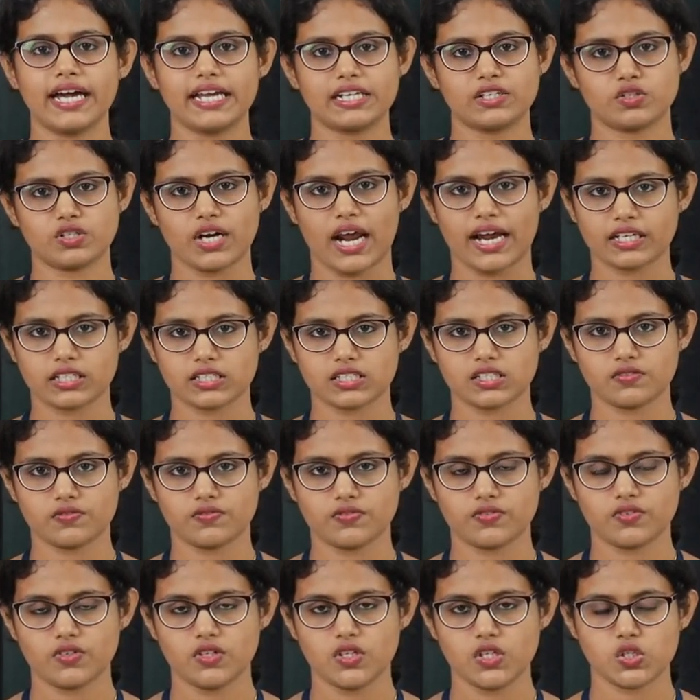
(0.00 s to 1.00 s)
attractive.
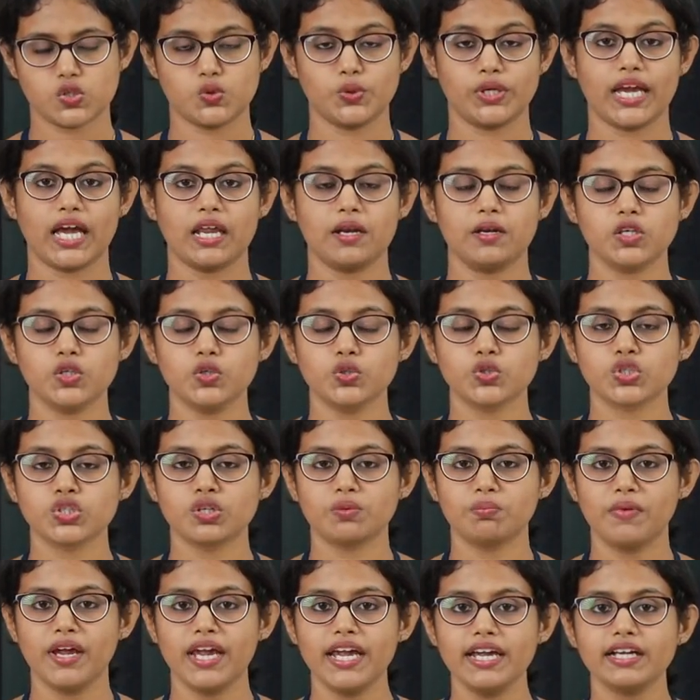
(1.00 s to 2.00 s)
So you can, you
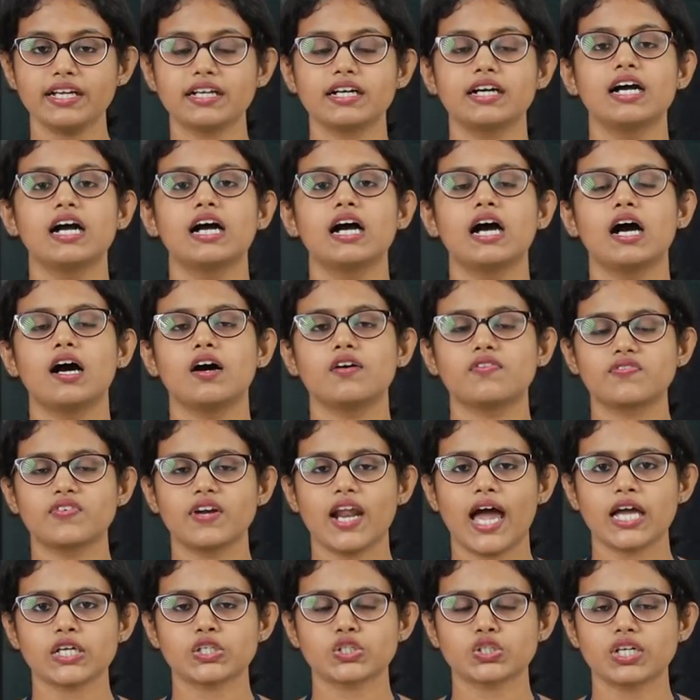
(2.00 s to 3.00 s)
should make a
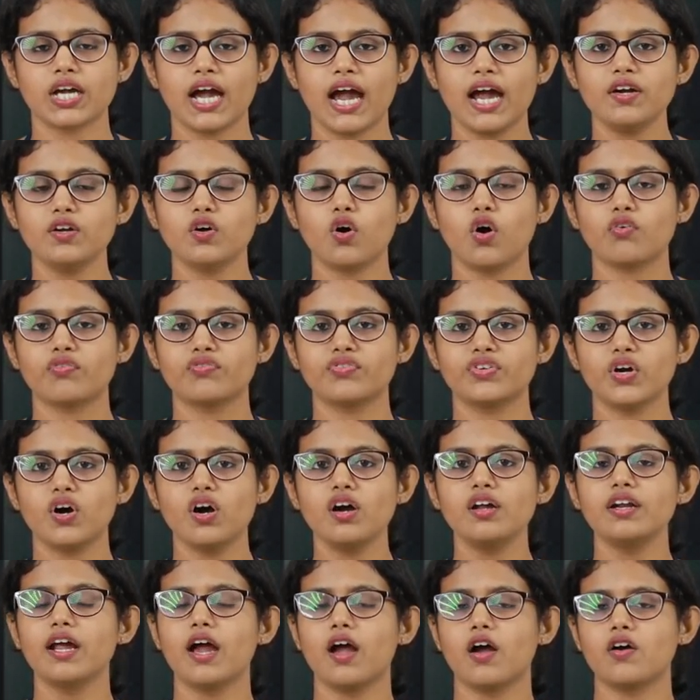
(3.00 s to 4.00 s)
flashcard of
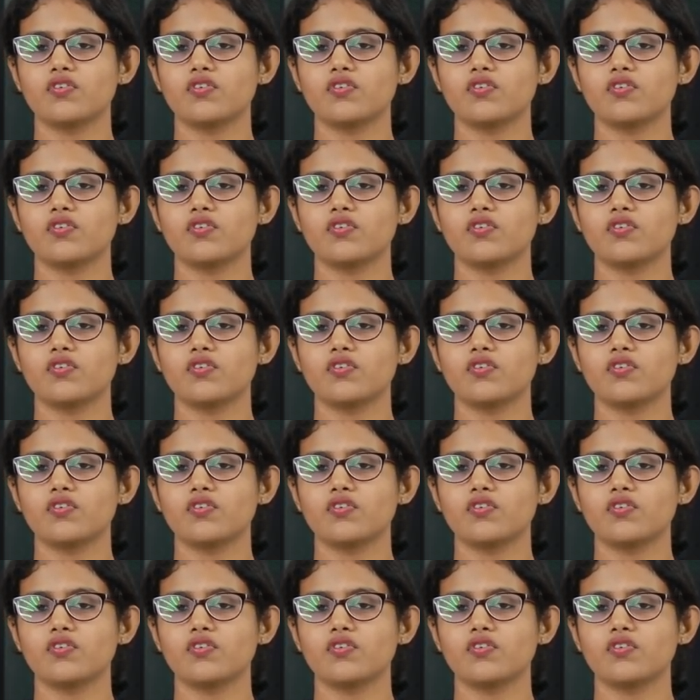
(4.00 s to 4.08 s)
your